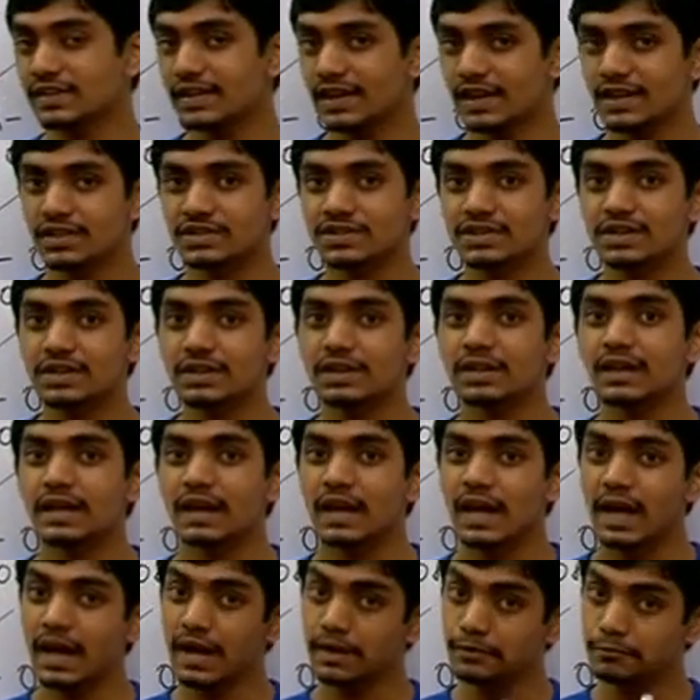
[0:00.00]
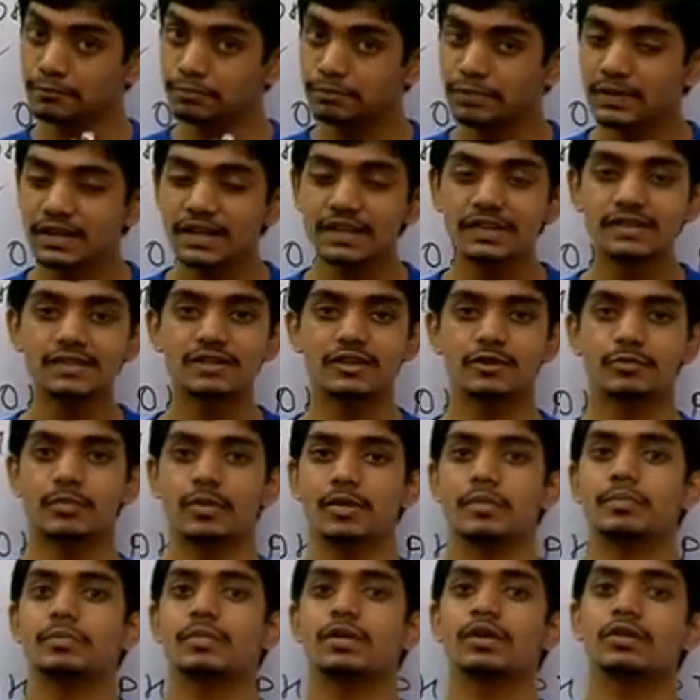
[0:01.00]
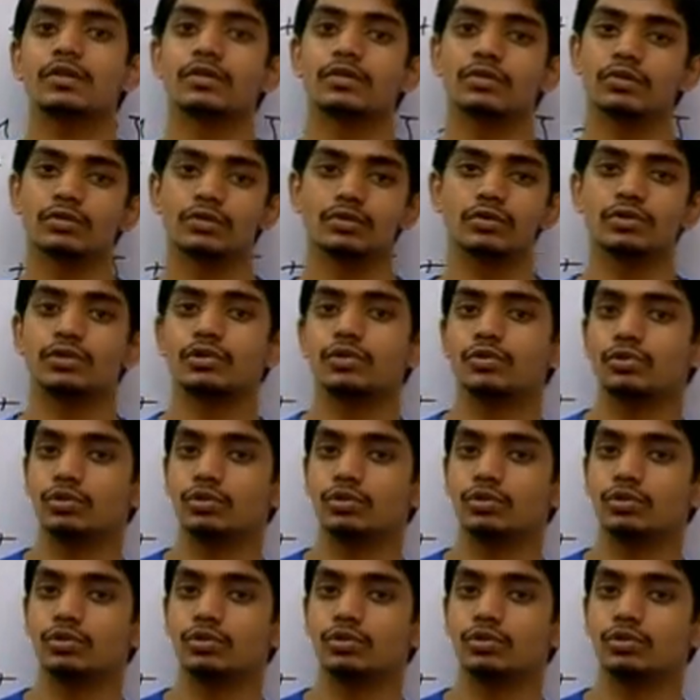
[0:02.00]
the lecture, and please remember to